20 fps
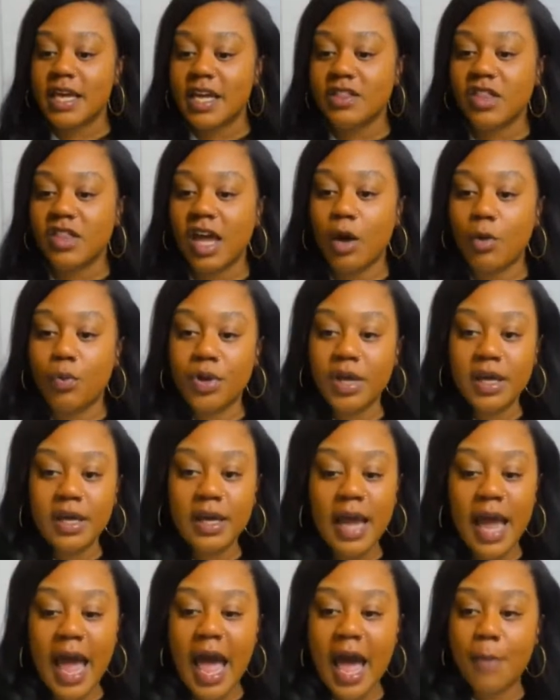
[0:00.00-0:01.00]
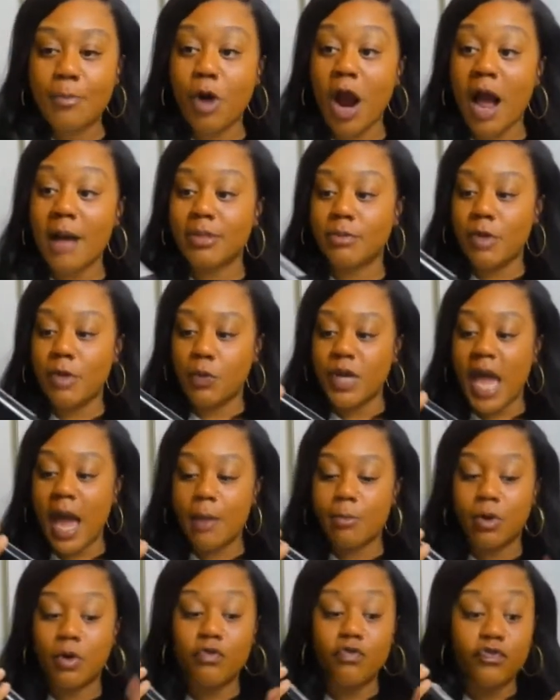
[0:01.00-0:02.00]
thing that we
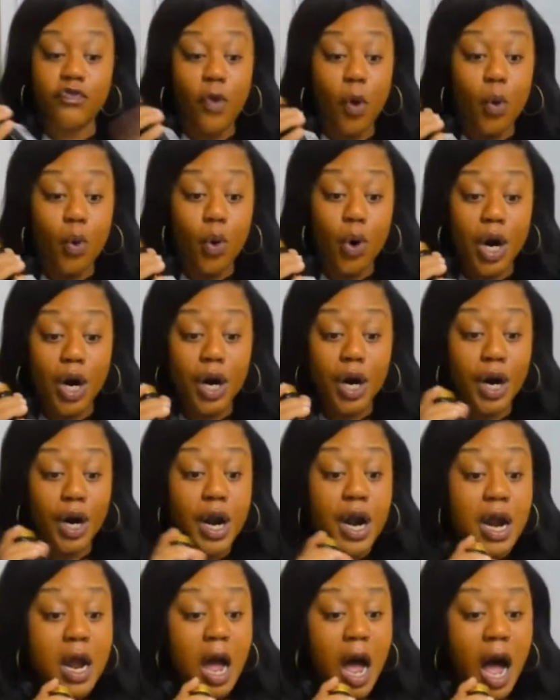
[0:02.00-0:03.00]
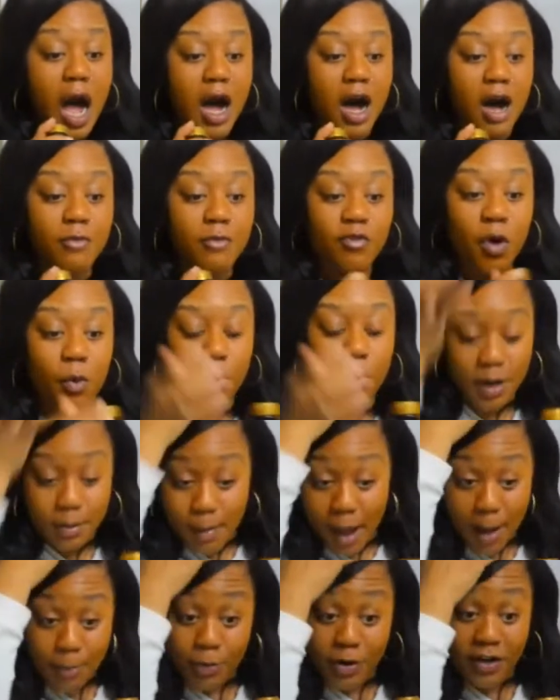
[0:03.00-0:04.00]
had before, from one of
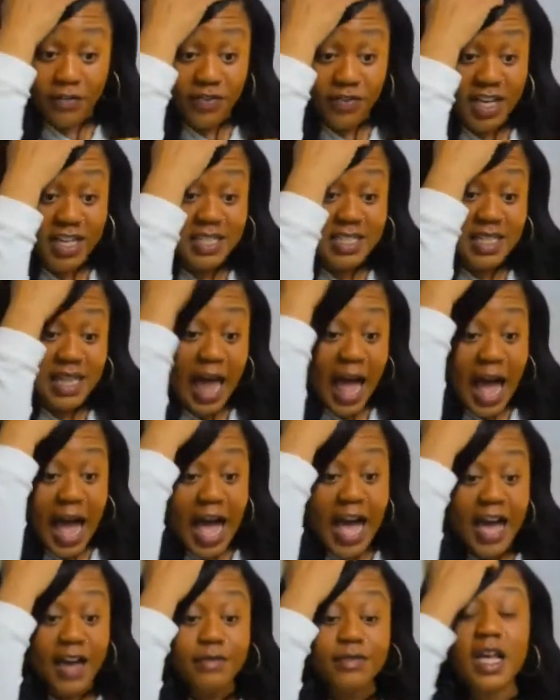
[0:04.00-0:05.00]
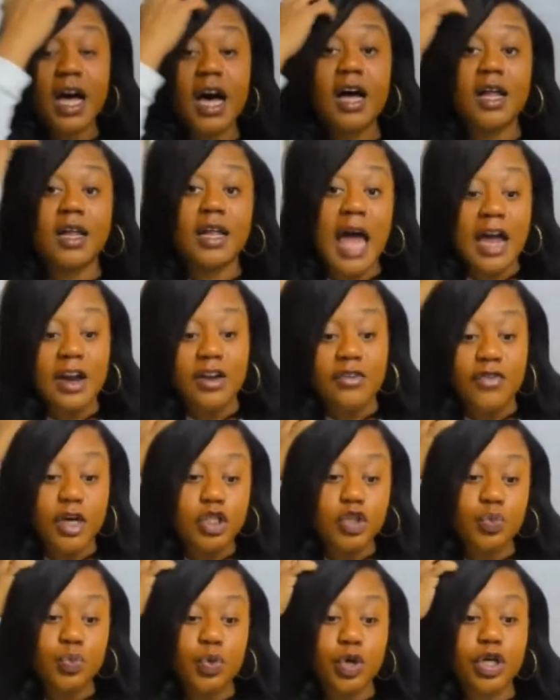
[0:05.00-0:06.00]
my previous lives, a lot of
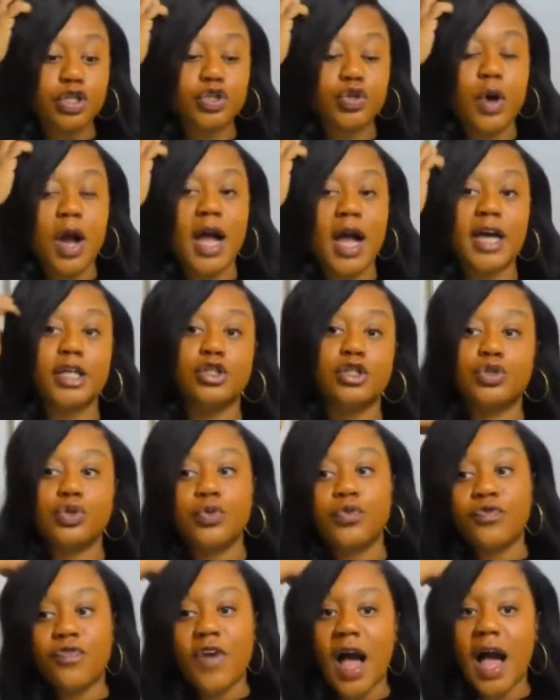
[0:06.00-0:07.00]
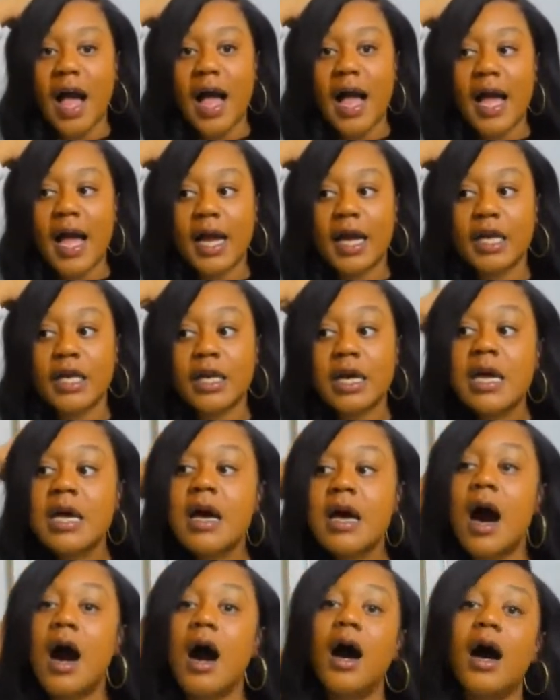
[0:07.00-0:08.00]
us were trying to find
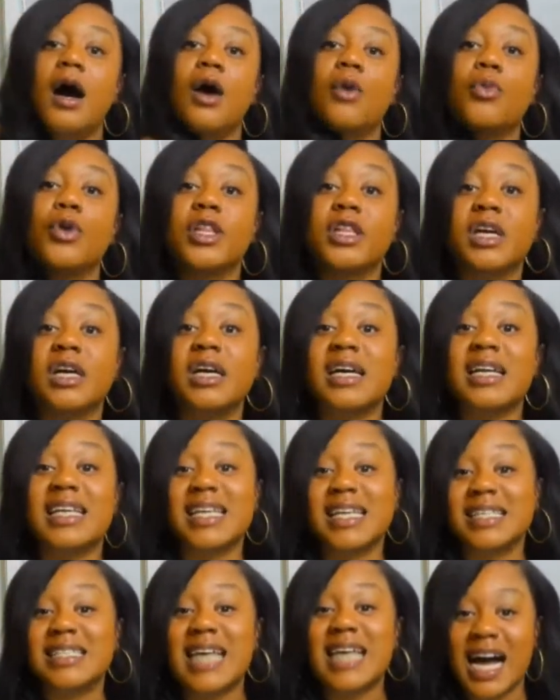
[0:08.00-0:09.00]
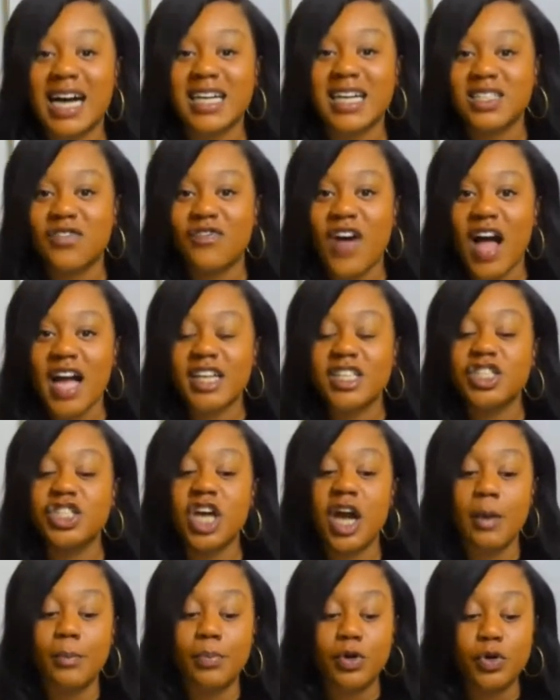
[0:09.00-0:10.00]
a really good detoxifying
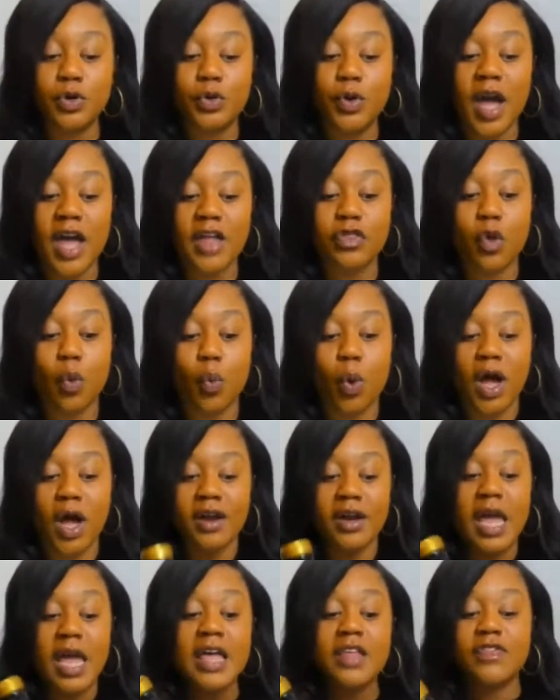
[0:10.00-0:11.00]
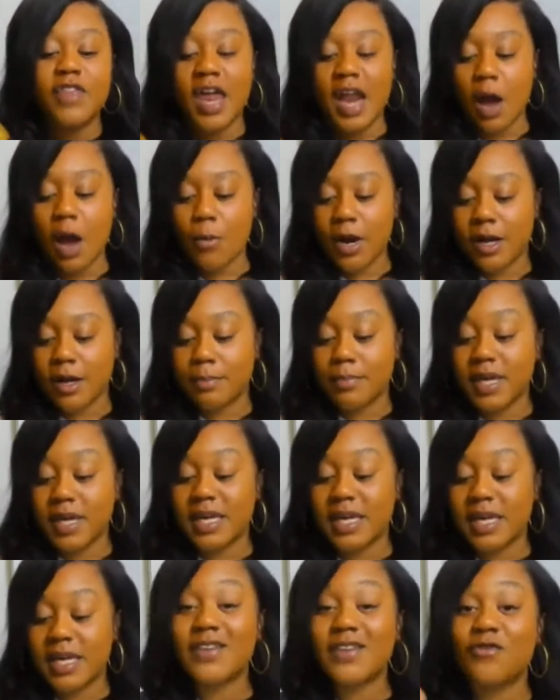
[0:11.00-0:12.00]
shampoo, and the one that I
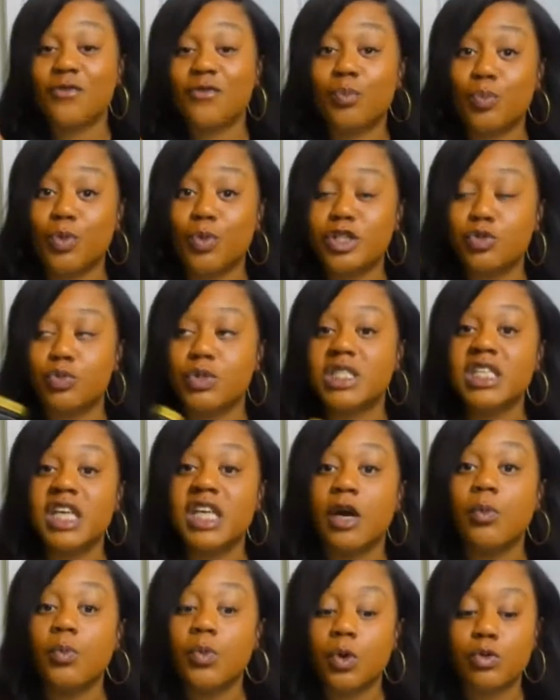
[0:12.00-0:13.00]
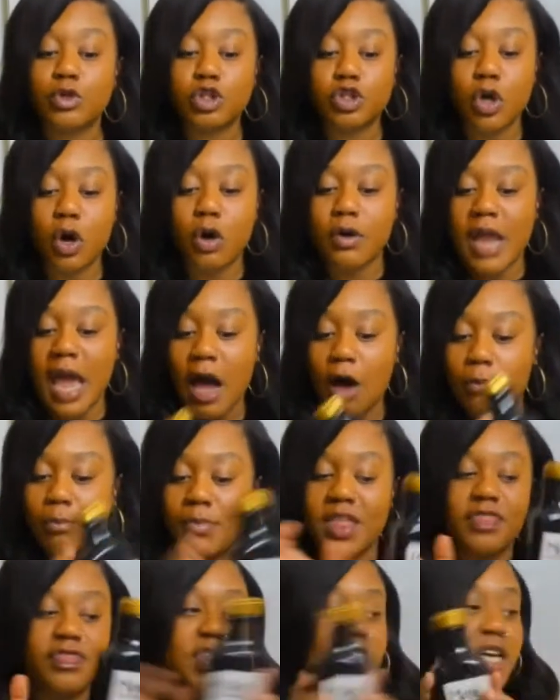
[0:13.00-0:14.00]
recommended, which was Kimra, was sold
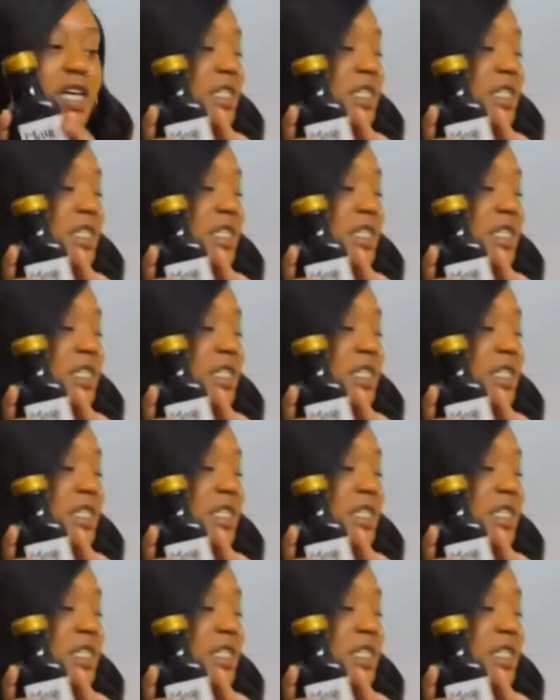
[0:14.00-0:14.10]
out. But